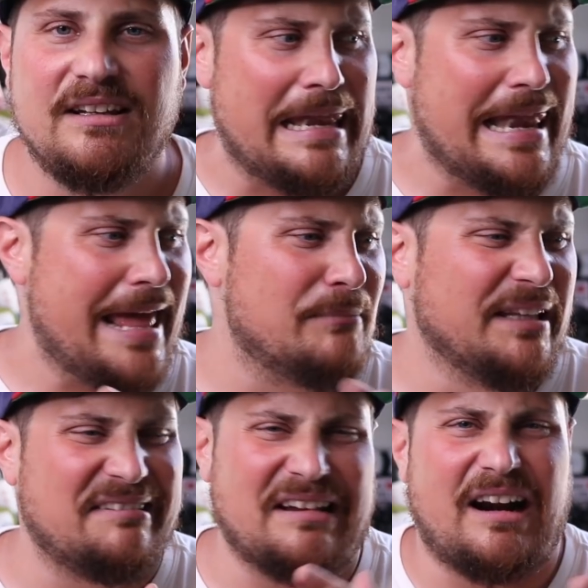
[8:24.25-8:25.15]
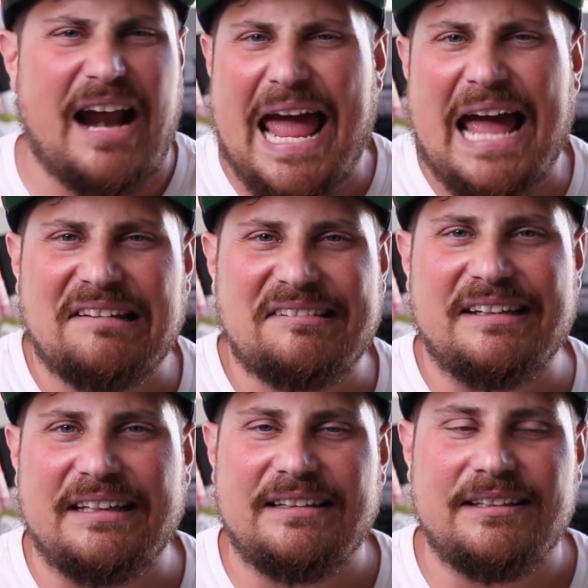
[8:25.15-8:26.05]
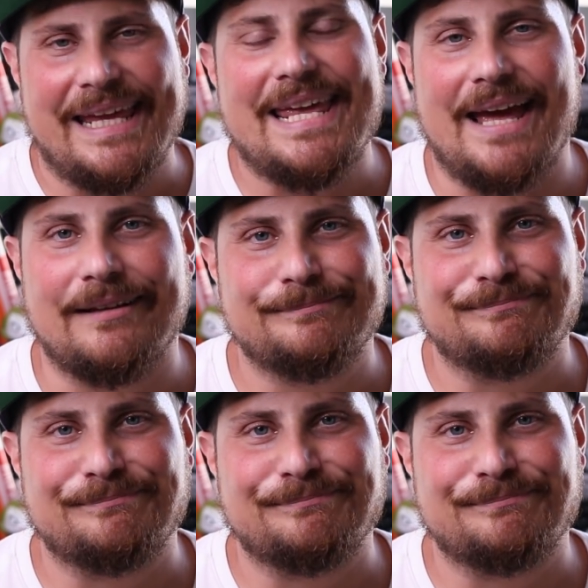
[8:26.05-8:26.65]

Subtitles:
lemons are acid. Yeah,